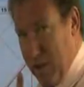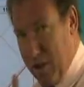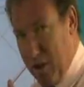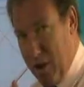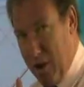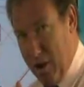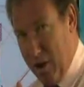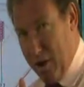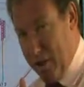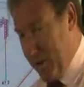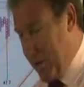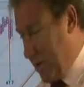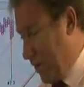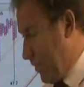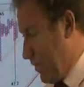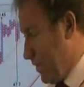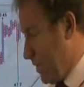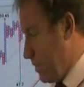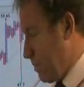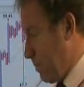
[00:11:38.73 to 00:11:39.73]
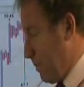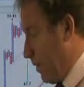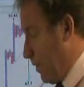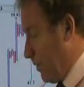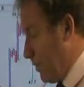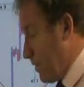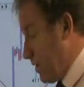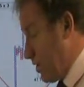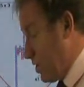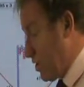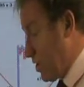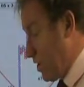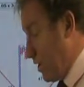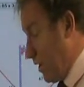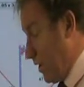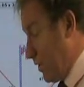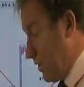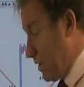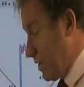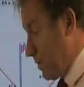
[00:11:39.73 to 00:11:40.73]
eye on this
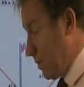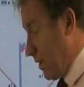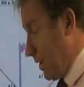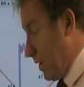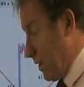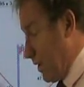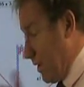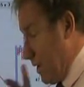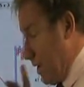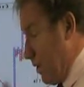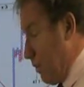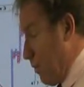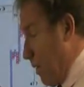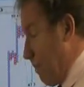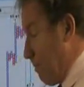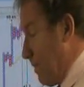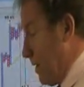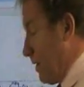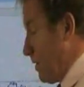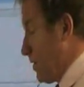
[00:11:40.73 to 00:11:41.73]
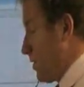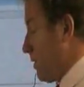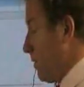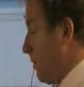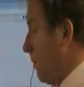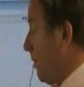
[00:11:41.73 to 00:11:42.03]
chart this week. 1 minute